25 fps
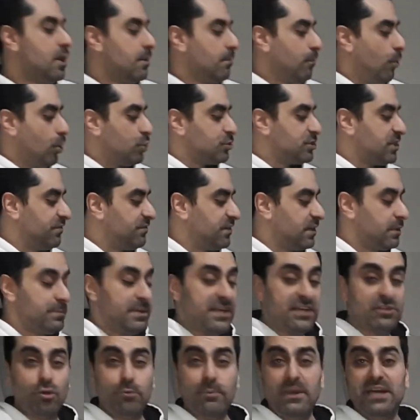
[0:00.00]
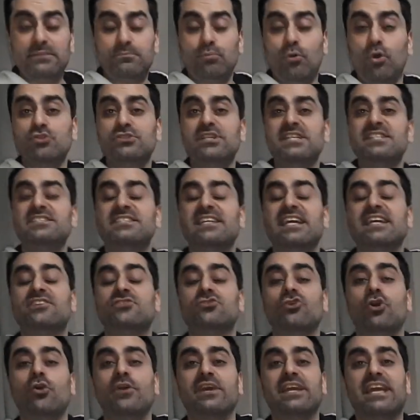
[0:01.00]
Monza will be at home, and Monza stayed
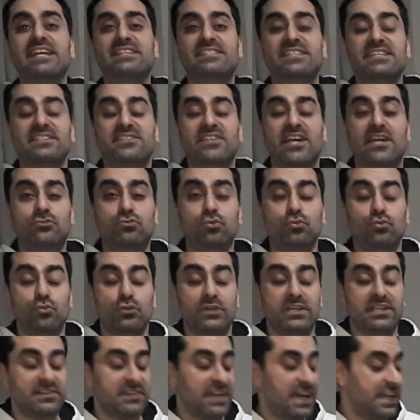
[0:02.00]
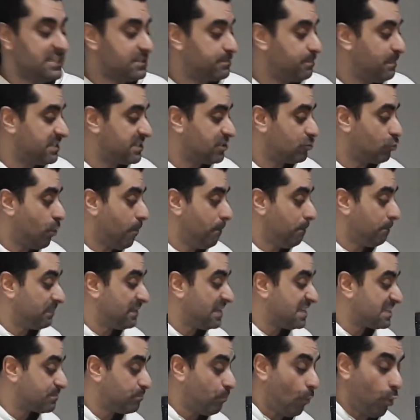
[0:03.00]
draw against Inter 2-2 in last match at home.
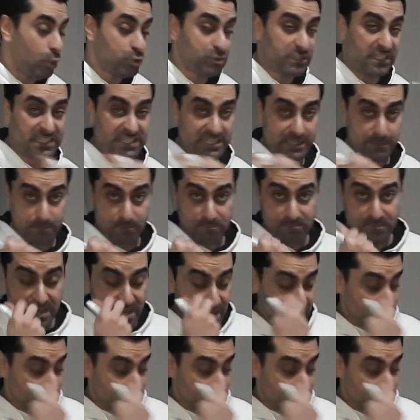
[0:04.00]
This Monza team